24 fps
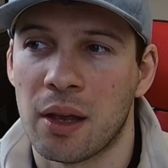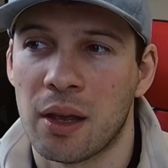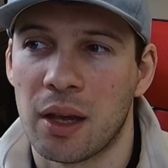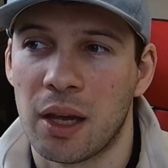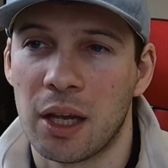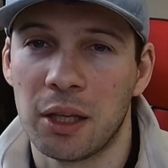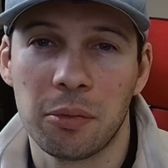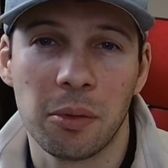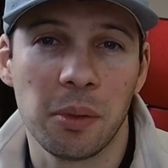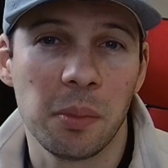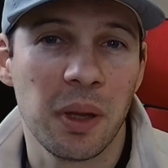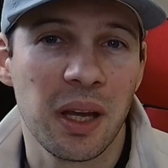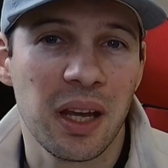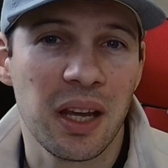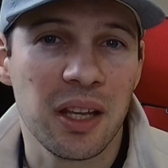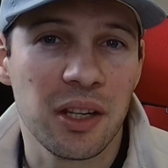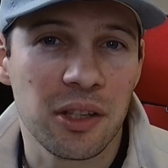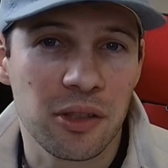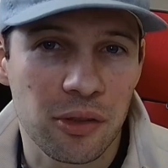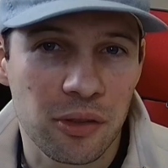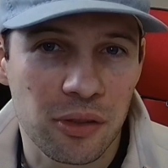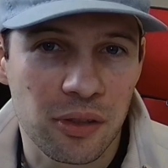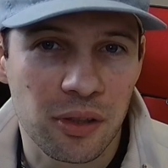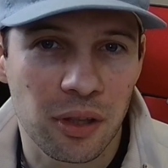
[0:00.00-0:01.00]
It will be
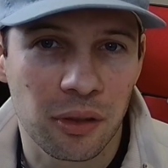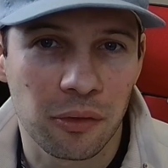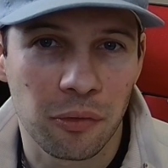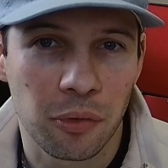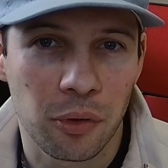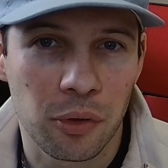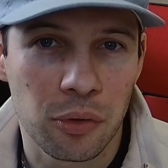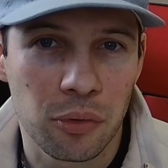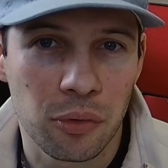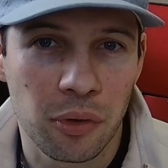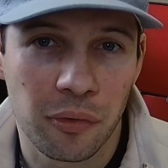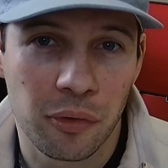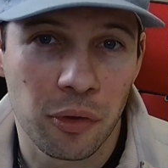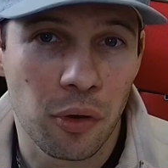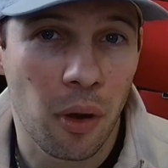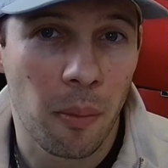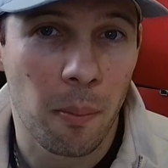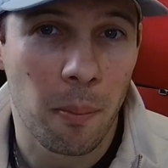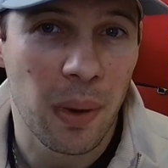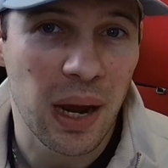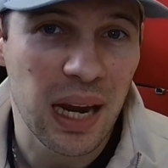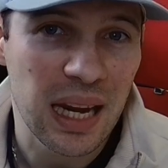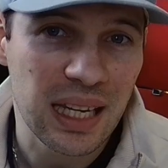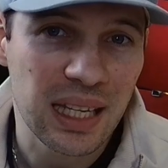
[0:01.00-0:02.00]
interesting for you if you are
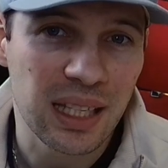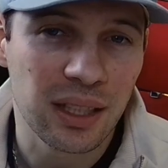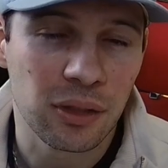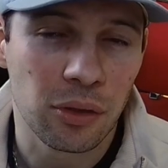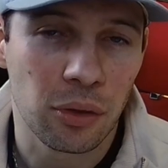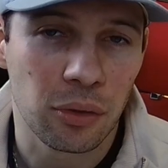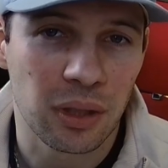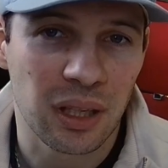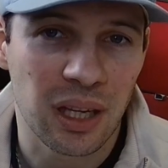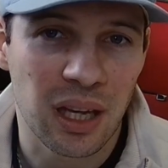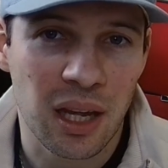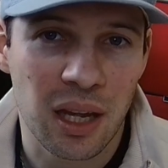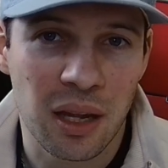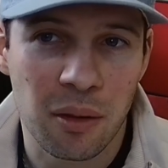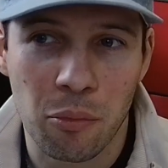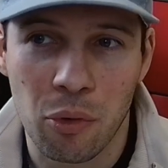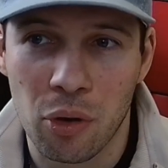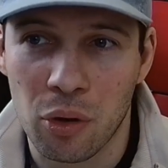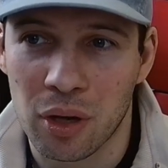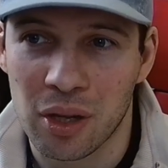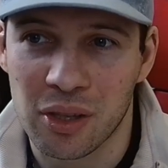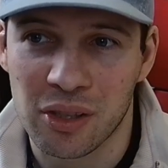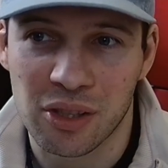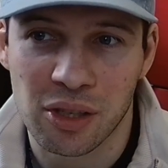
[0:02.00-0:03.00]
making your game
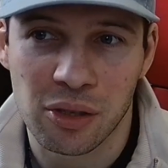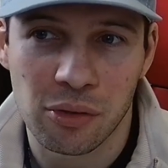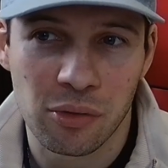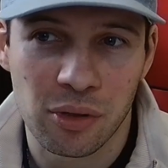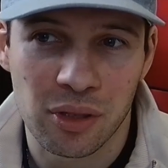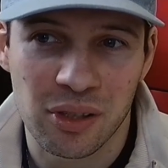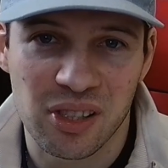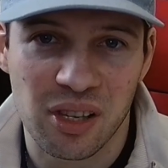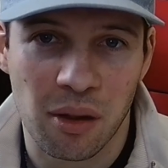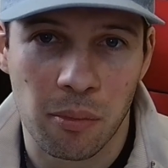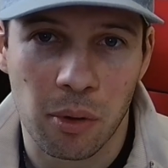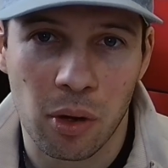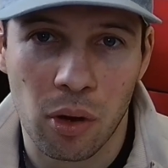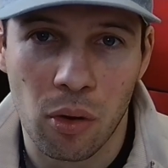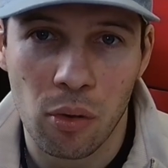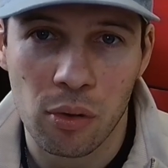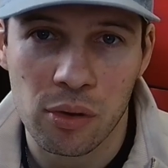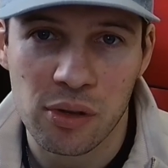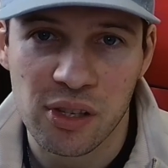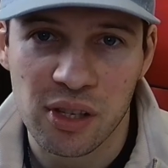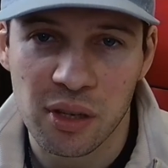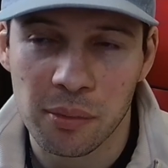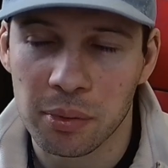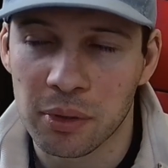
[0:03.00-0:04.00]
or considering some
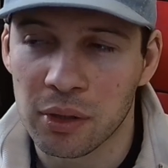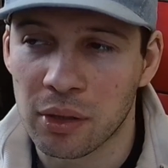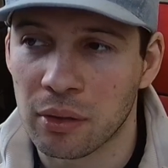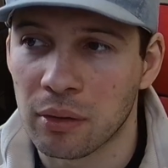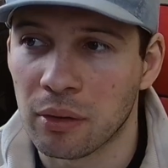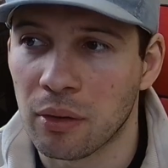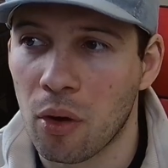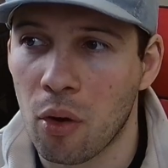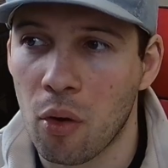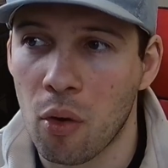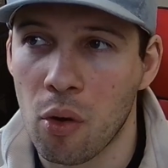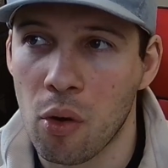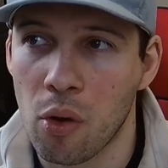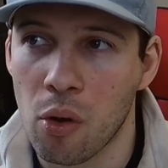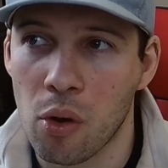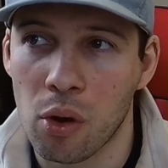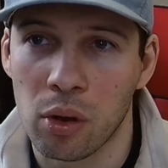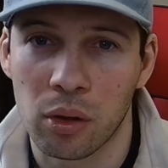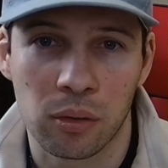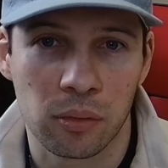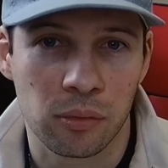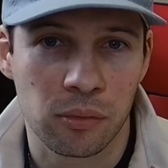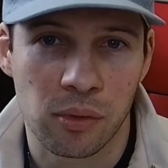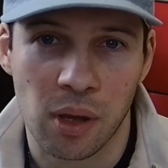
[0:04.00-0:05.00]
concept
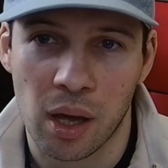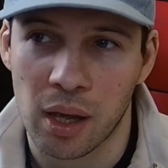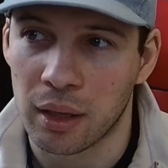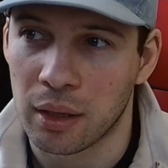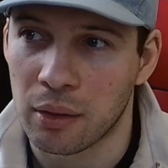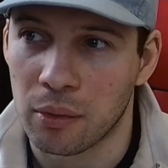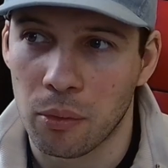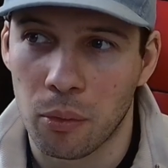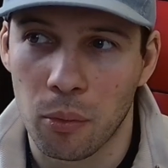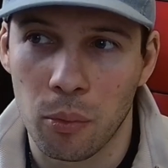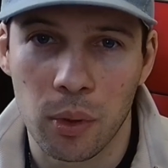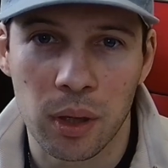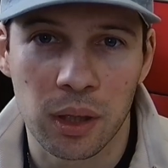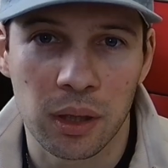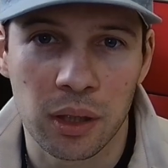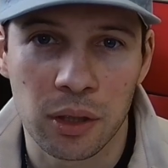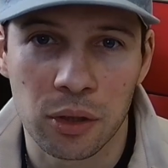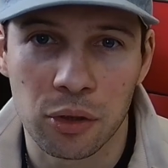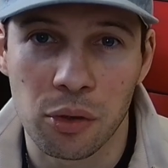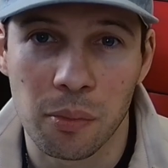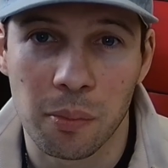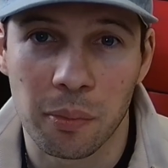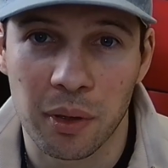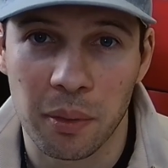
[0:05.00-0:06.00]
or like willing
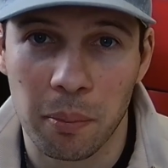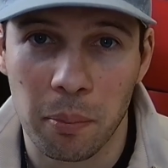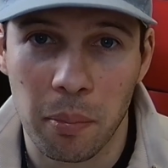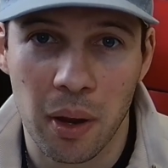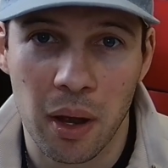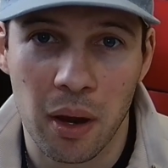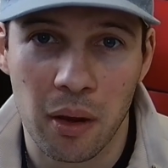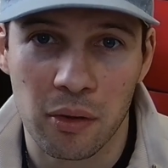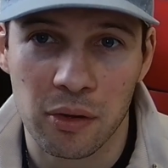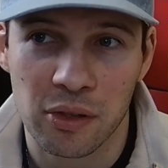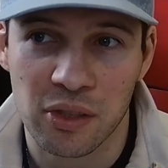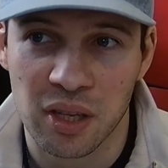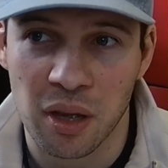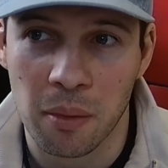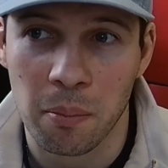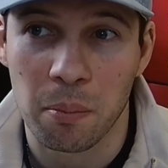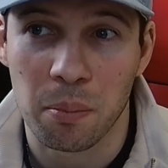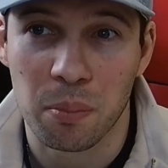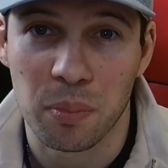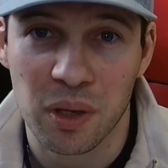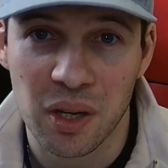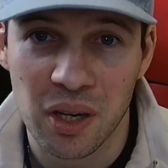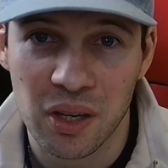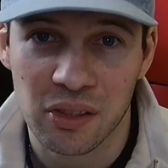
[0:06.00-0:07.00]
to prepare some
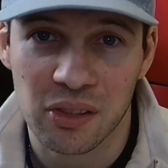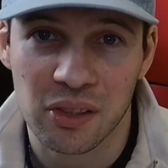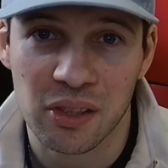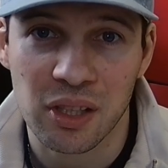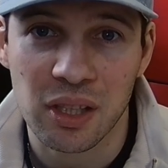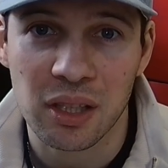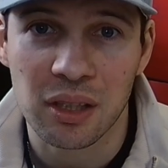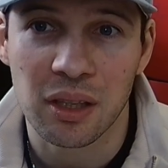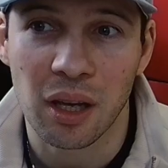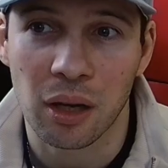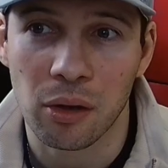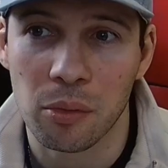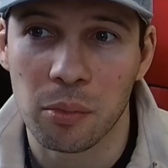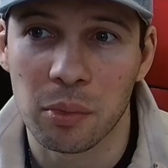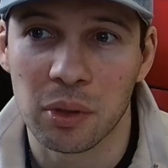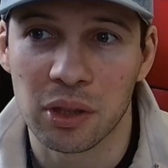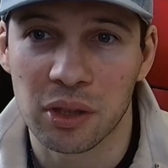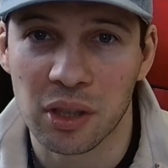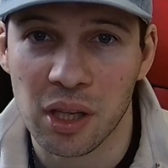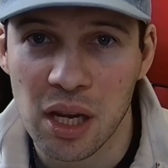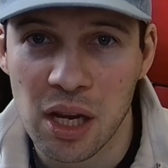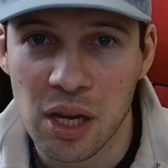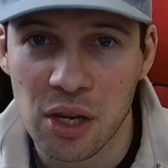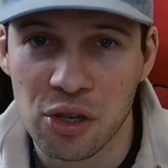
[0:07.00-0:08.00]
pre-seed
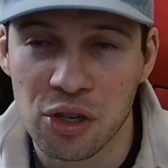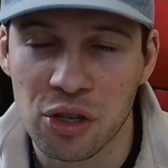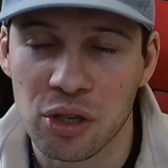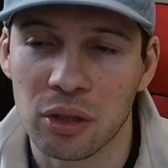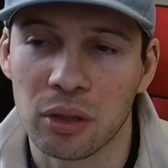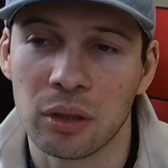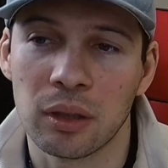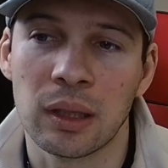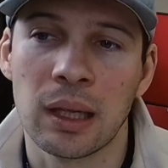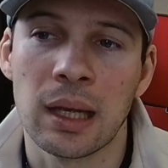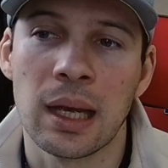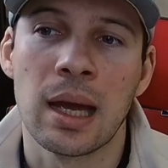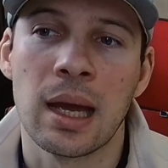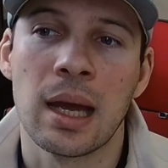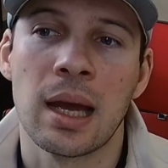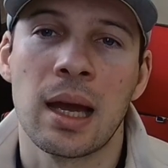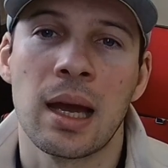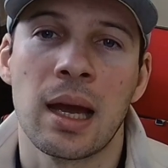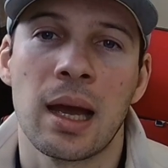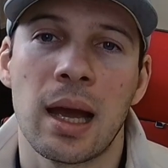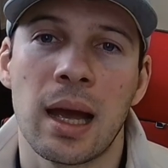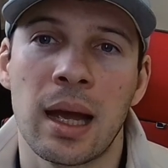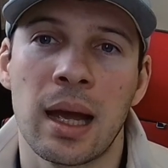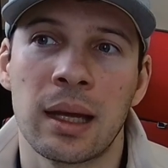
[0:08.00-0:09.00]
documentation
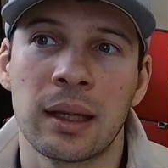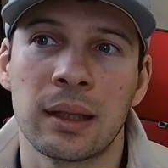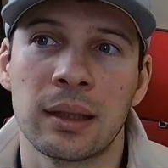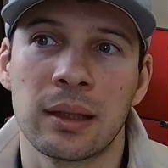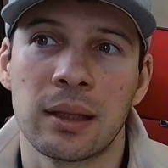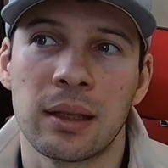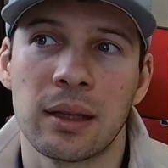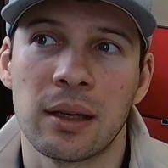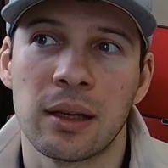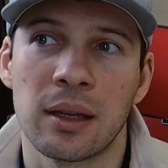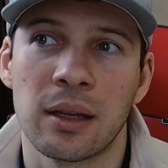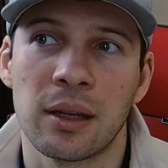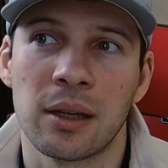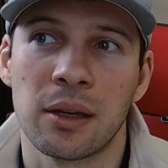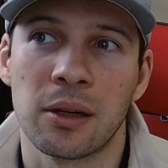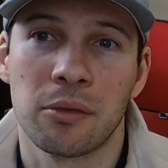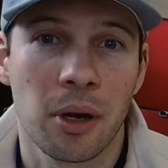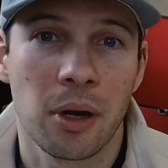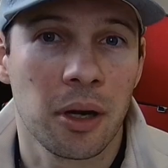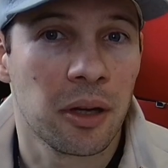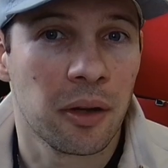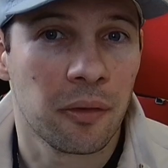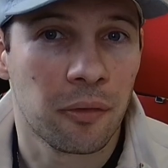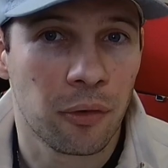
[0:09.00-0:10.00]
and
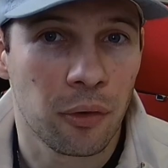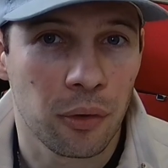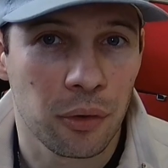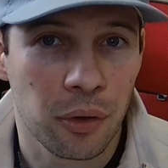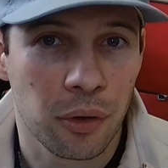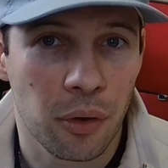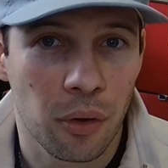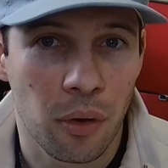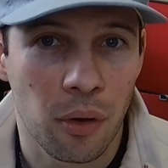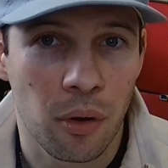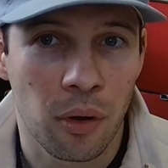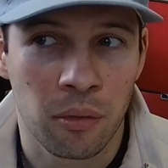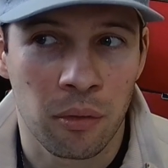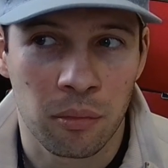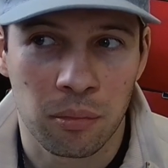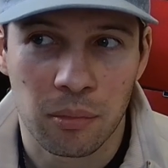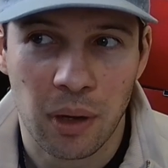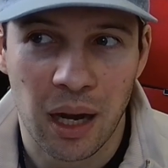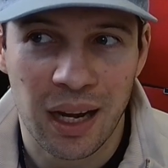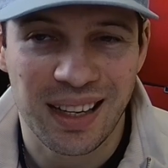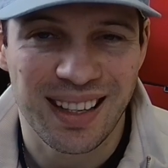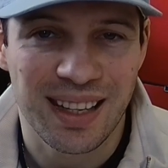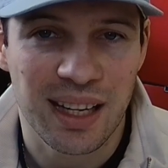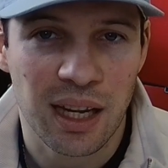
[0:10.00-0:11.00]
ready for your
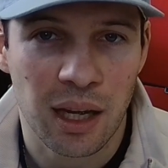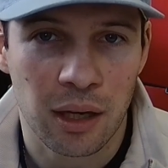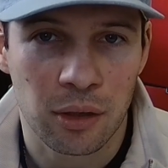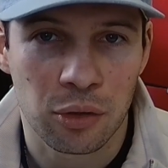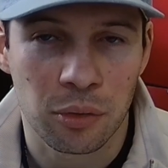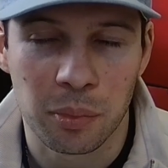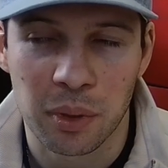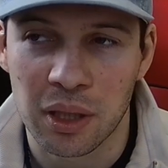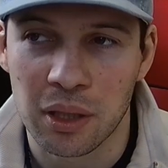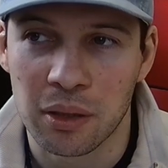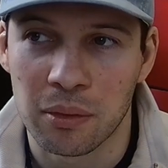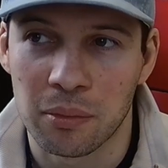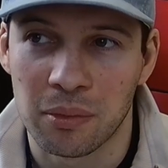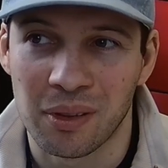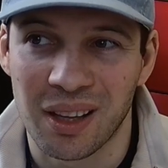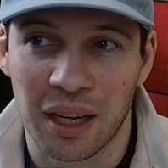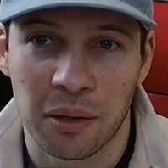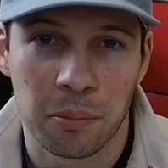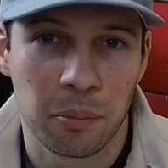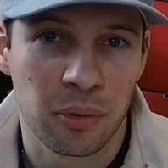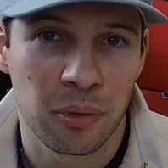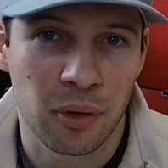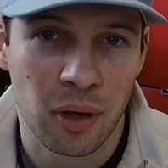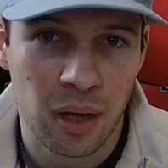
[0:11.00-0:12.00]
idea to be
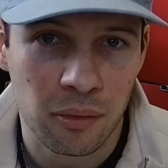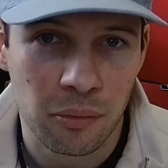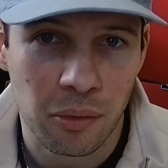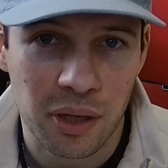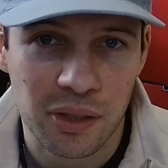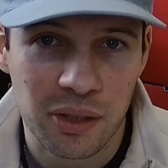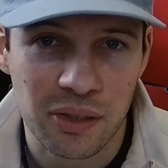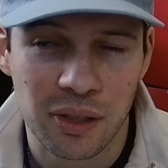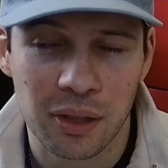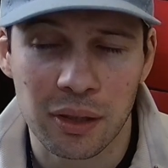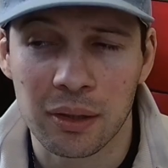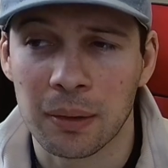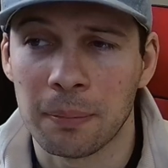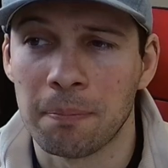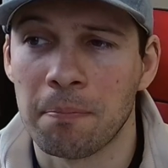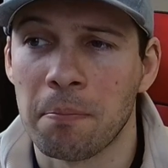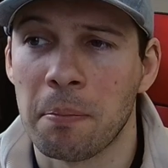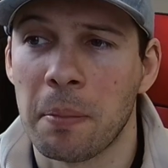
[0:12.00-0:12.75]
like pre-invested.